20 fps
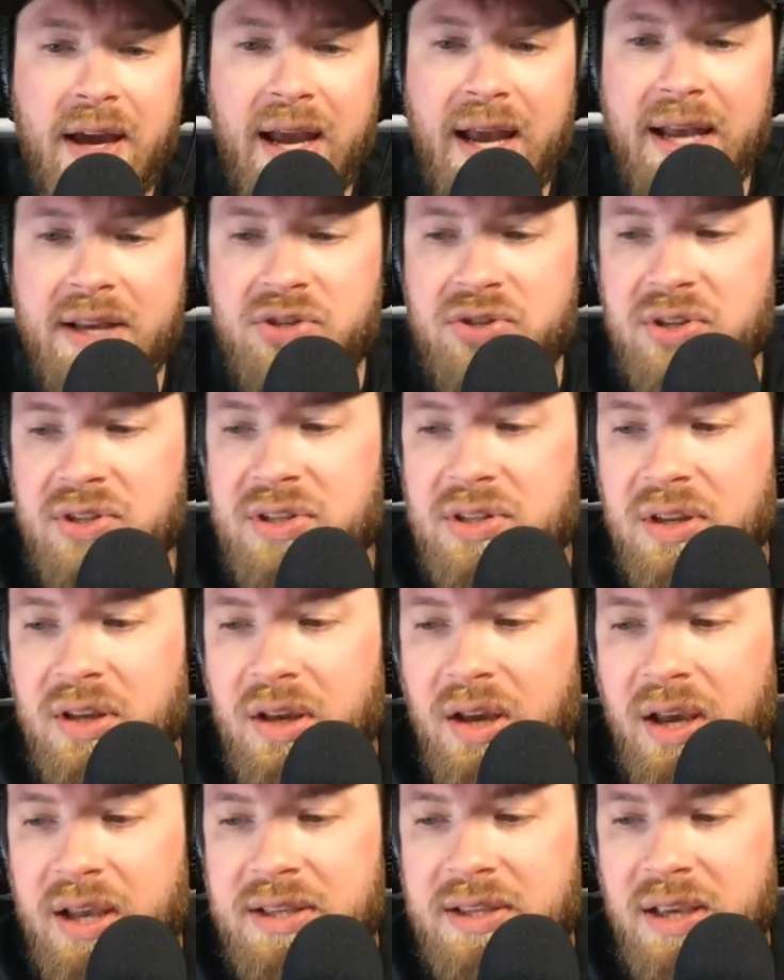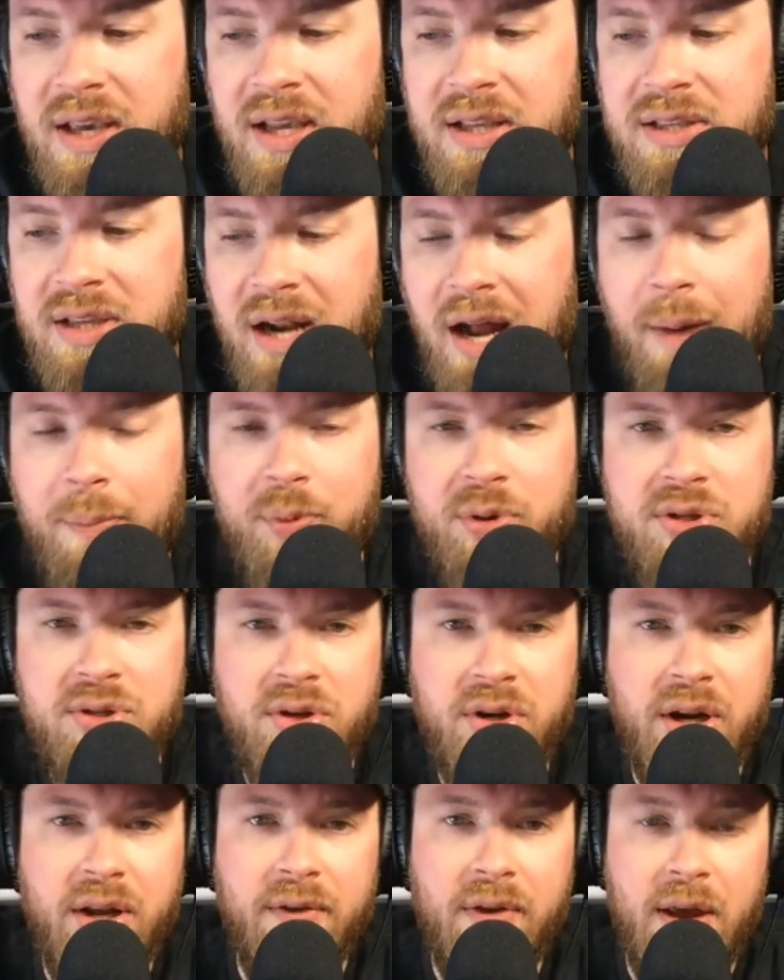It's just, it's an
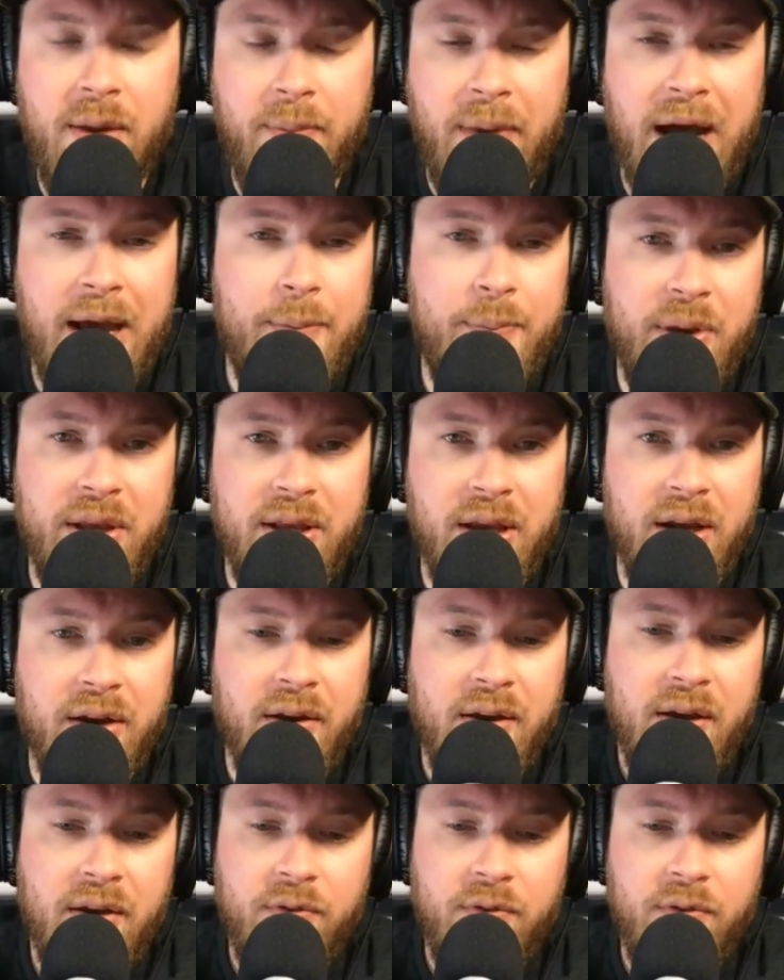opportunity, in my opinion,